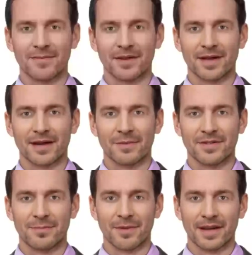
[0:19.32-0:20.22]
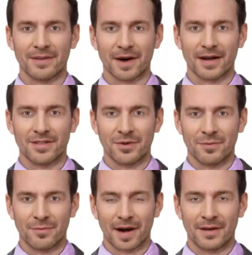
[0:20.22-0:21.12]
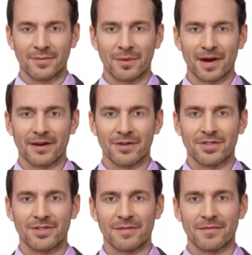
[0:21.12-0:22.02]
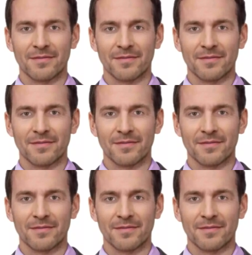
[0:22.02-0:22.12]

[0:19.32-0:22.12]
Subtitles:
The game is played by 5 players,